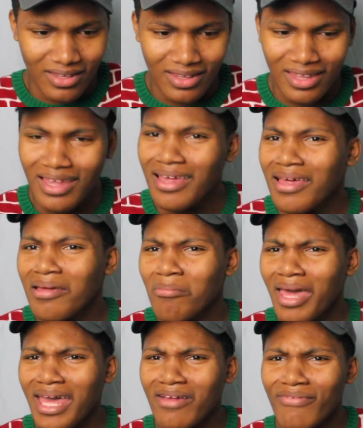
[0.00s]

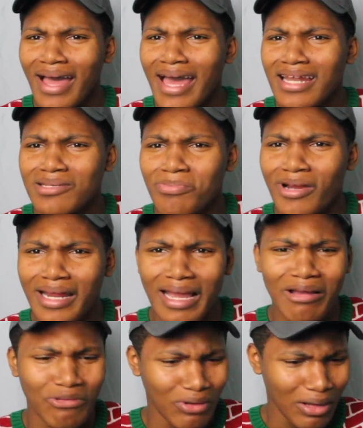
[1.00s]
Man, if I had a sprained
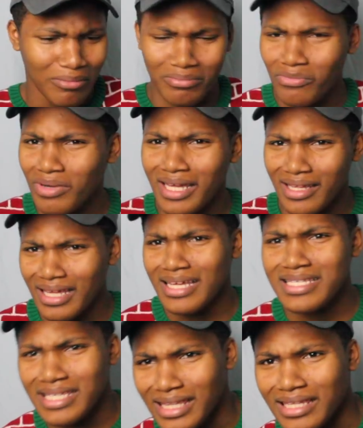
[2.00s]
ankle,
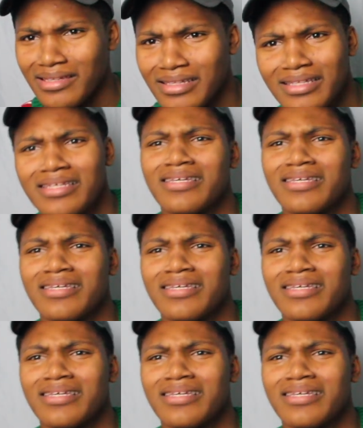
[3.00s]
instantly.